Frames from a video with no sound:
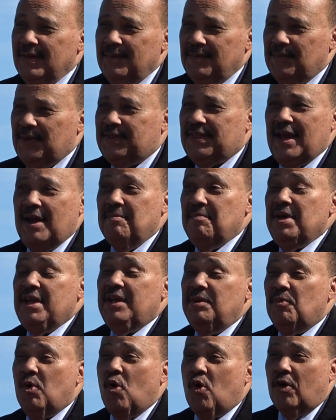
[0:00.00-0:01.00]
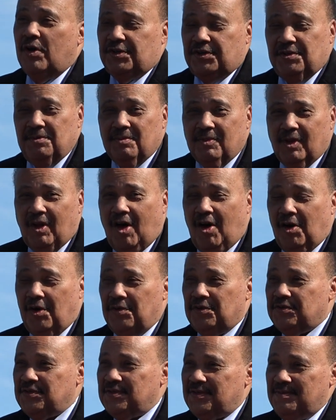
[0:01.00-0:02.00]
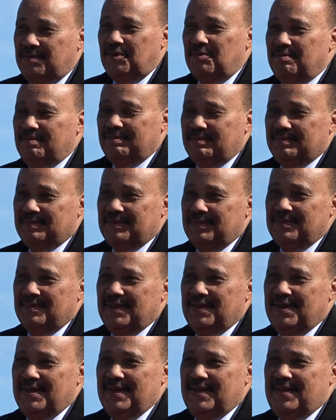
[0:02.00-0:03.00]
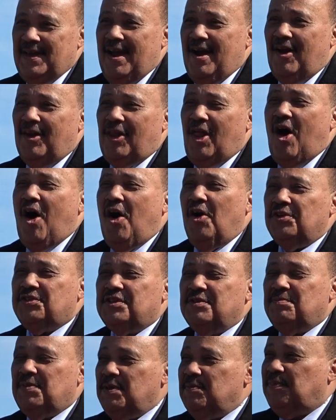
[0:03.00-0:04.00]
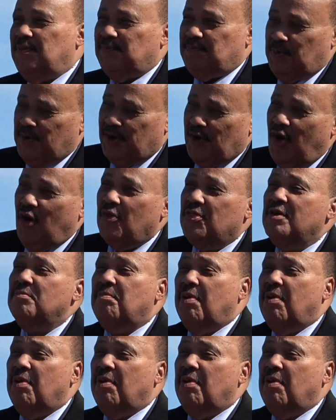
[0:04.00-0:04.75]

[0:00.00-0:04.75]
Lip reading: But there are many more laws. There are laws that have been put on the